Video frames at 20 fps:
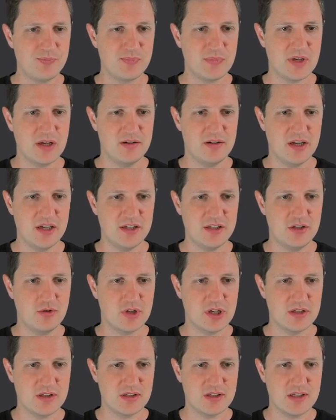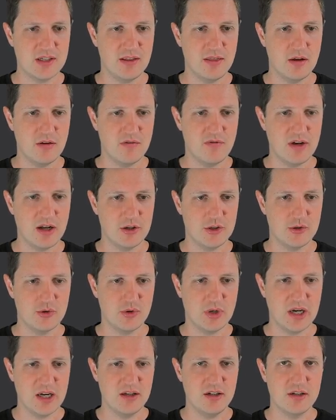And as you can see, the
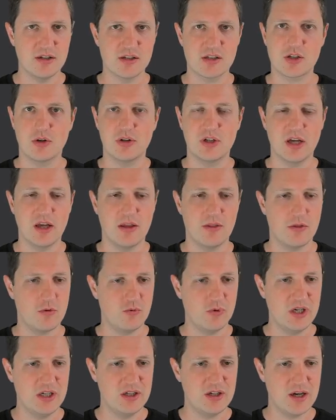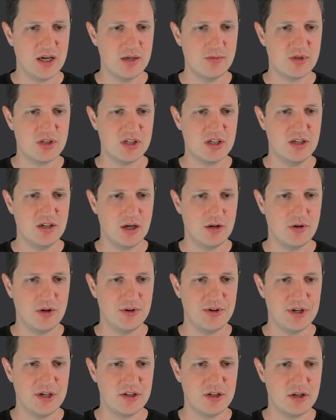value a is contained three times in our
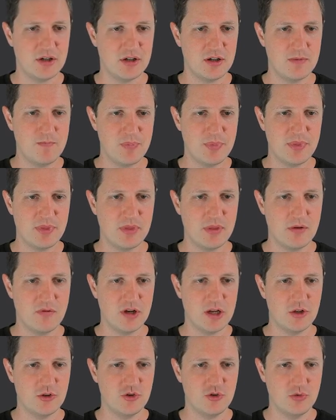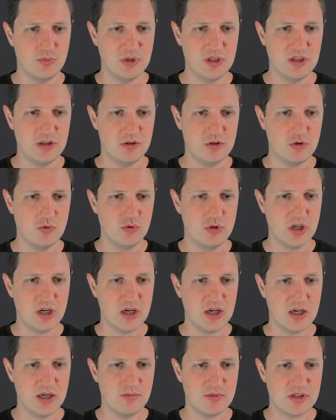data the value b two
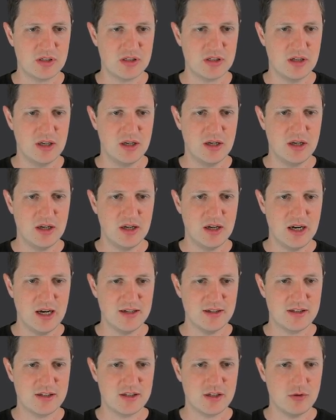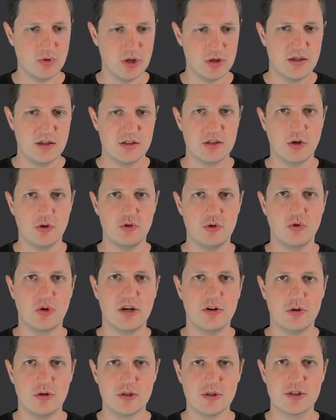times, and so on. So you
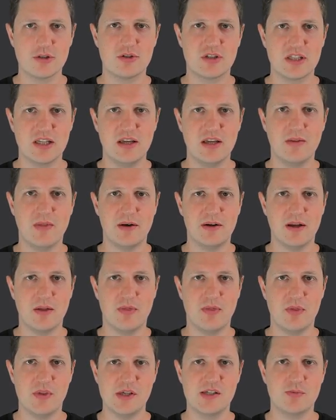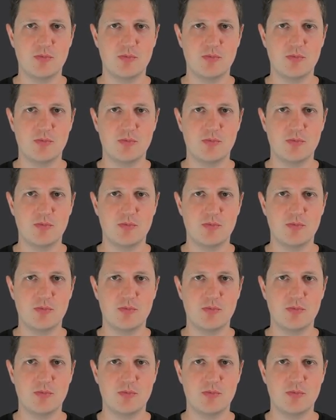can also see that at this